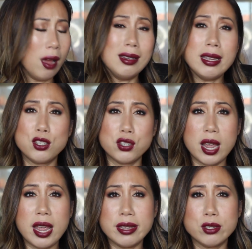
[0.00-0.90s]
lid
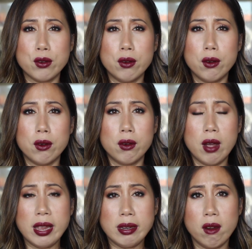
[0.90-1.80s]
shade
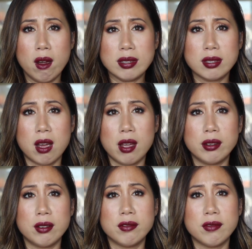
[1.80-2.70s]
or a nice
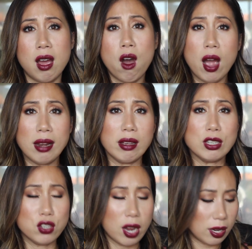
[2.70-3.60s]
kind of highlight
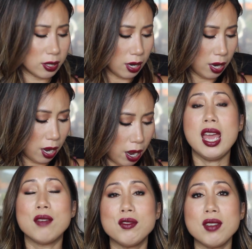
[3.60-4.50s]
shade.
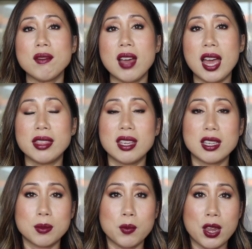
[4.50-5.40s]
If you've never had the
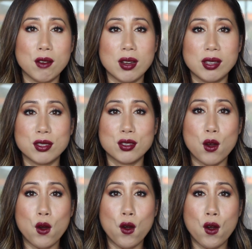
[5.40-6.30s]
experience
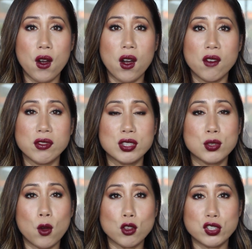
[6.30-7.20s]
of
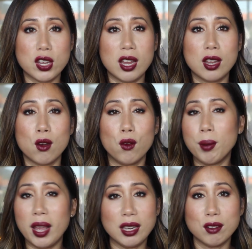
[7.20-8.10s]
swatching or
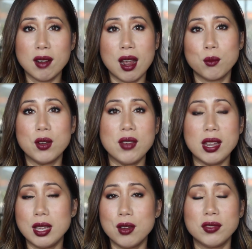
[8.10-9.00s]
playing around with
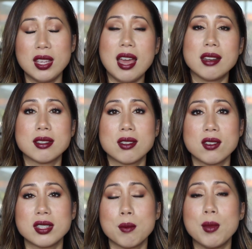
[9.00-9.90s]
any of the
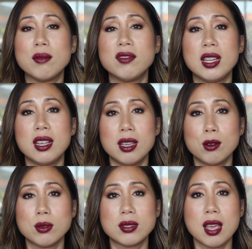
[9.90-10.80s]
Anastasia Beverly
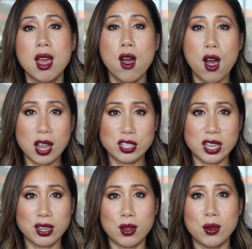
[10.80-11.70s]
Hills
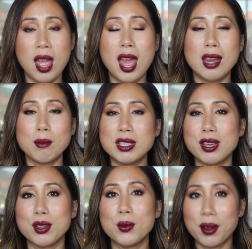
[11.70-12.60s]
eyeshadow, let me
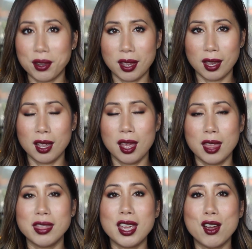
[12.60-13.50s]
tell you one thing:
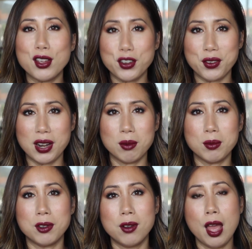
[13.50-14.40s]
they are
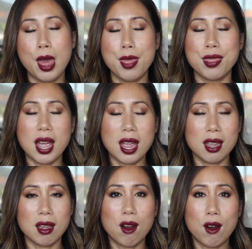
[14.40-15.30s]
incredible.
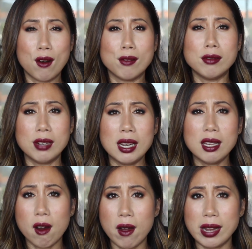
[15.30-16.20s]
They are
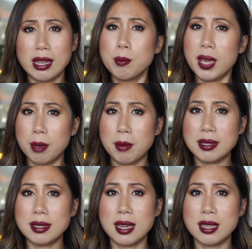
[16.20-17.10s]
really highly
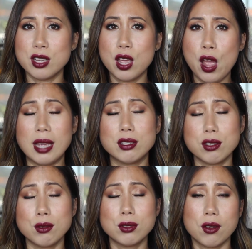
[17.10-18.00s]
pigmented. It's
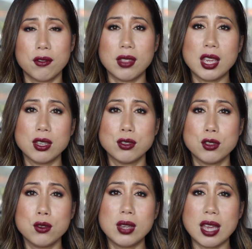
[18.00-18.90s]
so soft that you
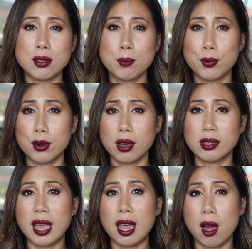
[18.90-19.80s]
do get some
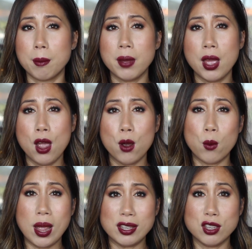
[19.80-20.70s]
product kick up
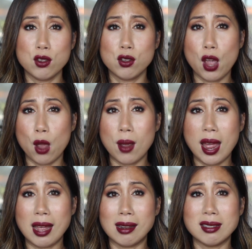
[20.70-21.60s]
when you go
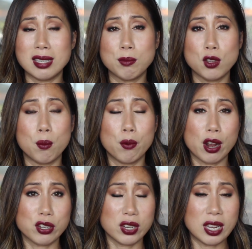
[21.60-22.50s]
and dip your
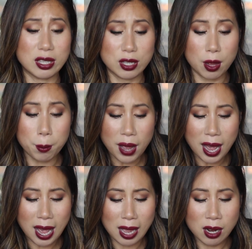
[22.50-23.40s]
brush into the
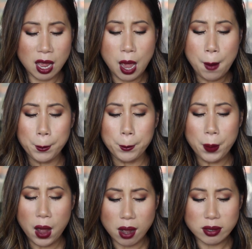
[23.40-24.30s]
pan,
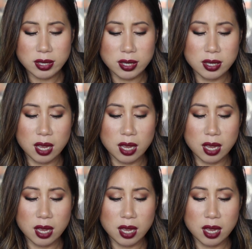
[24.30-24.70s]
but